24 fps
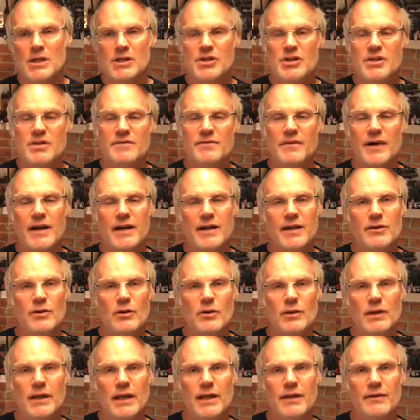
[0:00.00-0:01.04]
she's finding though,
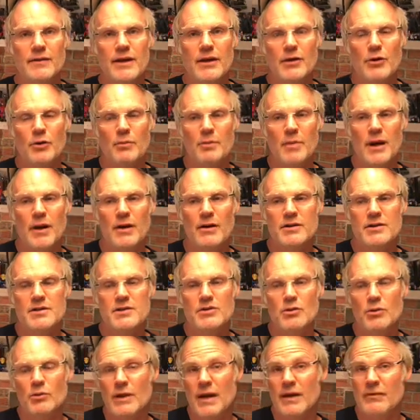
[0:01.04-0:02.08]
Leia that her parents
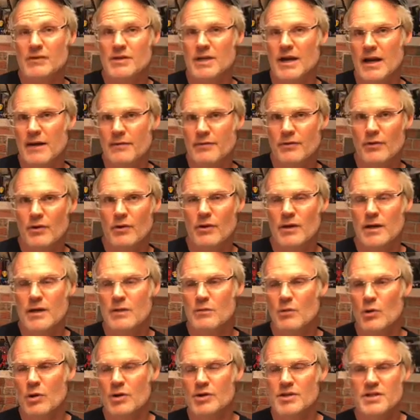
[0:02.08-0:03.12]
don't have time for her
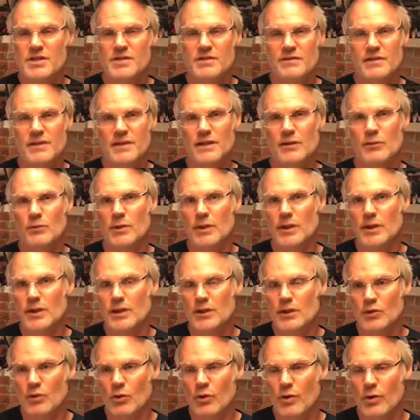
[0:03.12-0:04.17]
anymore. She's feeling really
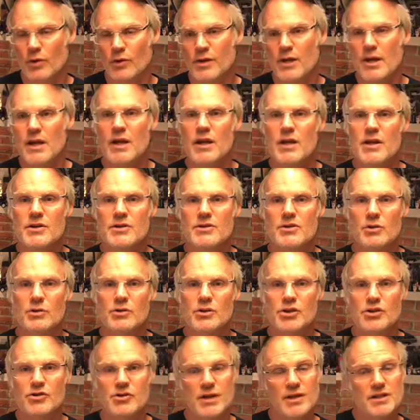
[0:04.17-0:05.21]
ignored. So
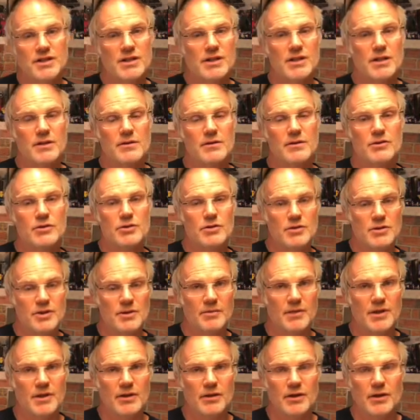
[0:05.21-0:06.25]
she tries to do, do
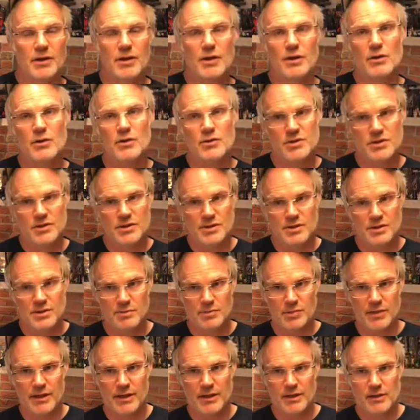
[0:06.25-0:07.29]
something good and goes to this
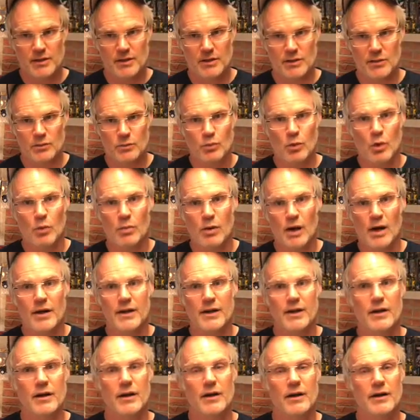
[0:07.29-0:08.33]
planet called
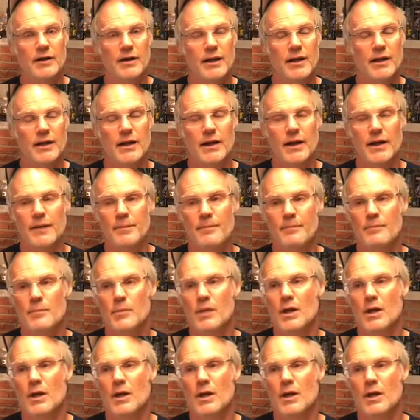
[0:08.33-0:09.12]
Wobani on a um,